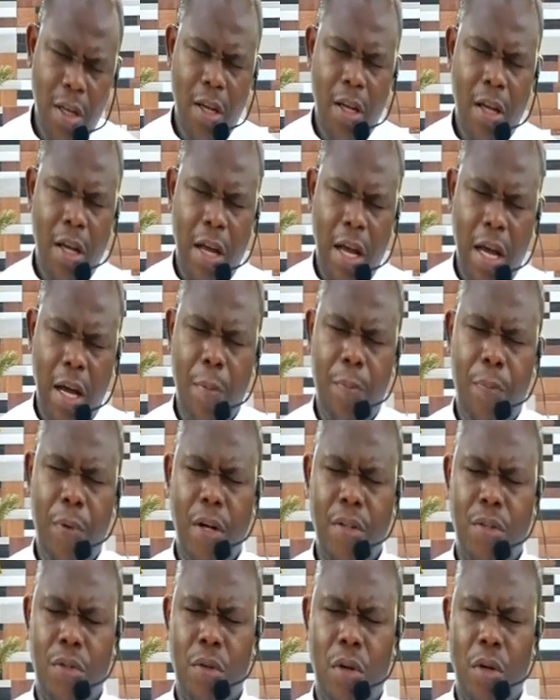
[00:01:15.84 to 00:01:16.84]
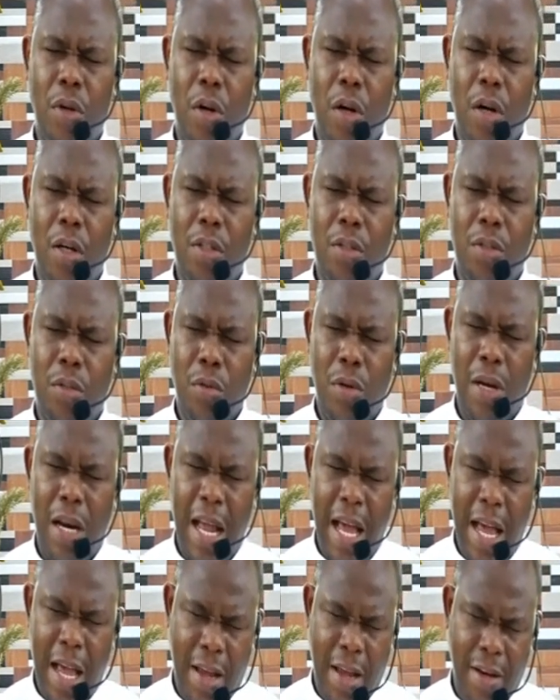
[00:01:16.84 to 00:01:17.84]
Help us, O God, to
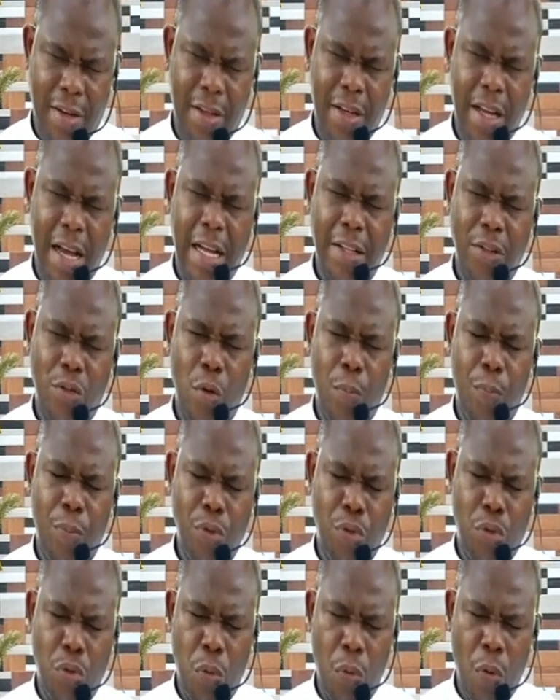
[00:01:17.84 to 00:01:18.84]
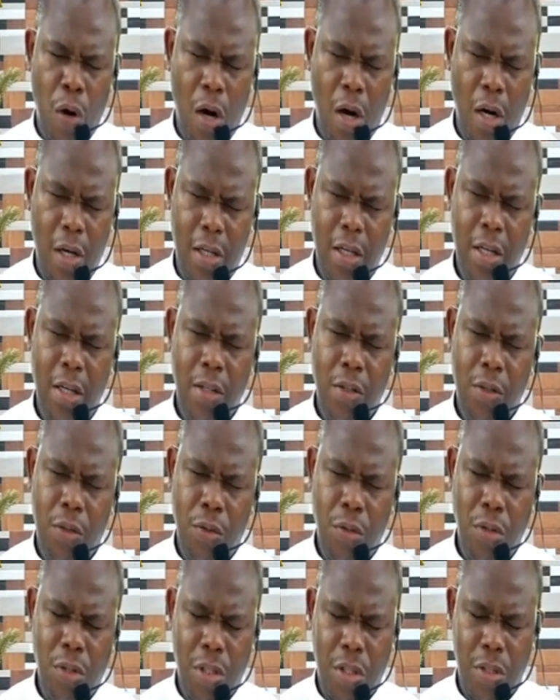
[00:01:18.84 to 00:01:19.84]
learn and to put to work
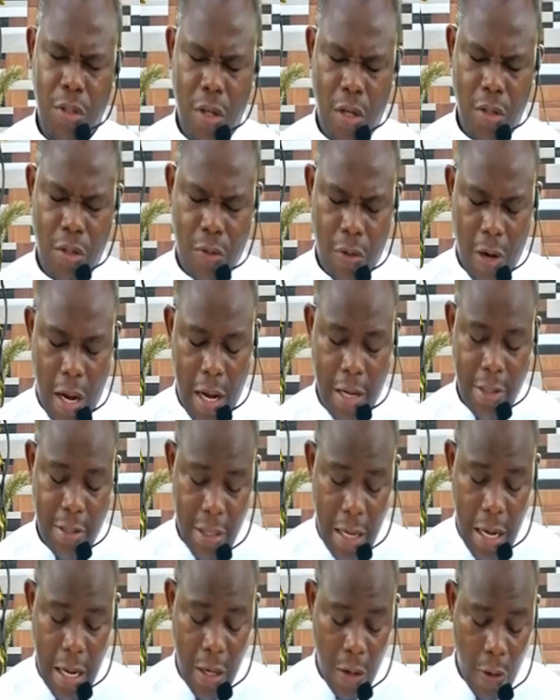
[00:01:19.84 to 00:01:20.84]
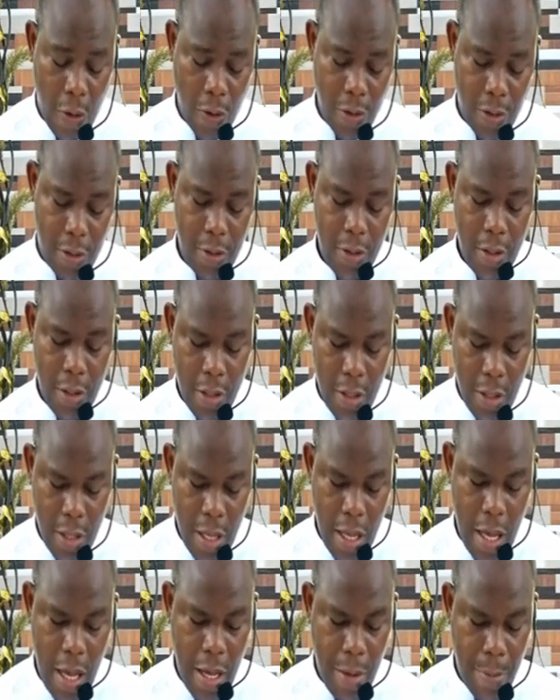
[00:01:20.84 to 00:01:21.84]
through Jesus Christ our Lord.
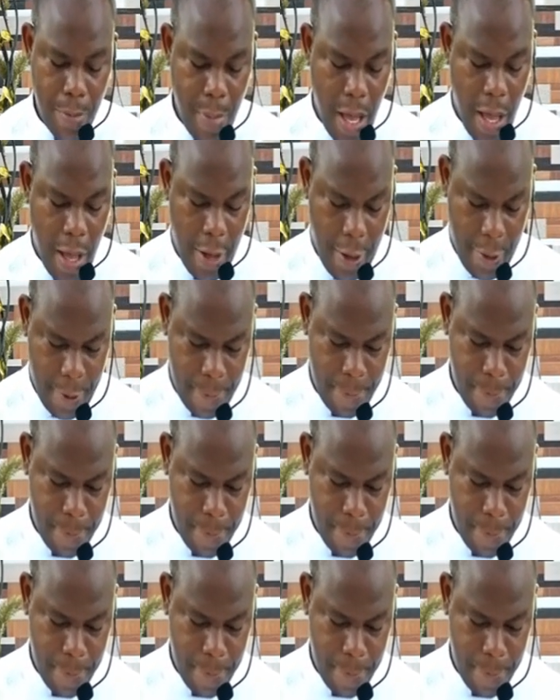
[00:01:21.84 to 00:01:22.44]
Amen.